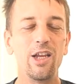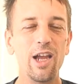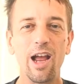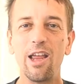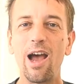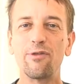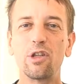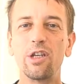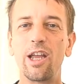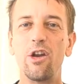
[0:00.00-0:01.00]
You have
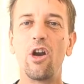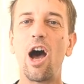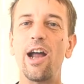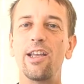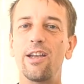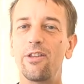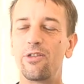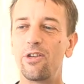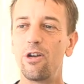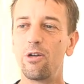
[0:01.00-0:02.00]
to look at your
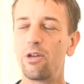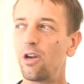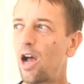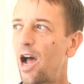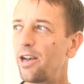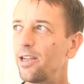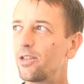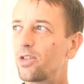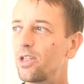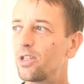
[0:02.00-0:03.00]
audience. Your
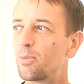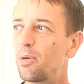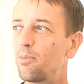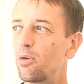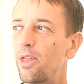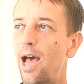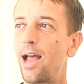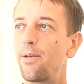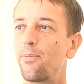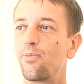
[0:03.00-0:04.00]
audience is people
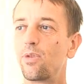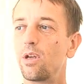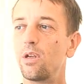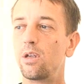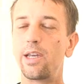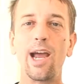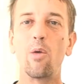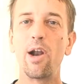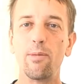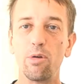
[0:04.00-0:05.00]
that
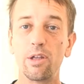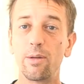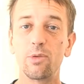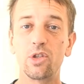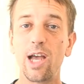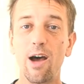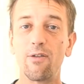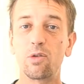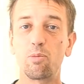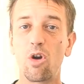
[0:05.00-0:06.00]
can't write a book
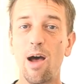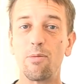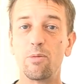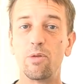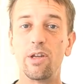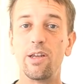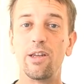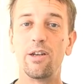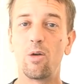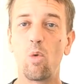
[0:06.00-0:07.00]
themselves,
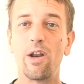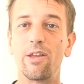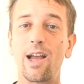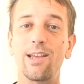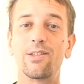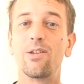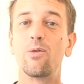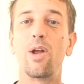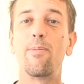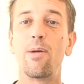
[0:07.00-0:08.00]
probably. One of the guys that
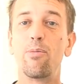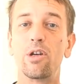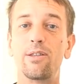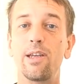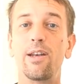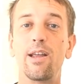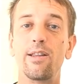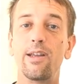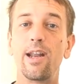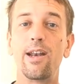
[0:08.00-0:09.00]
read my book did
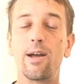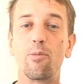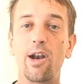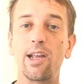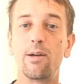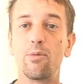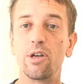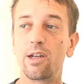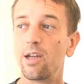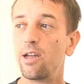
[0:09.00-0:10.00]
end up writing
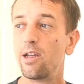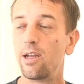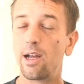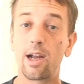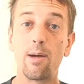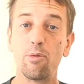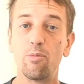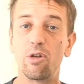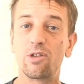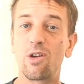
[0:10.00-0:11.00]
a
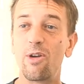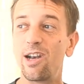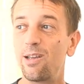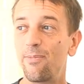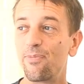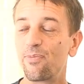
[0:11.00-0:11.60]
couple books already.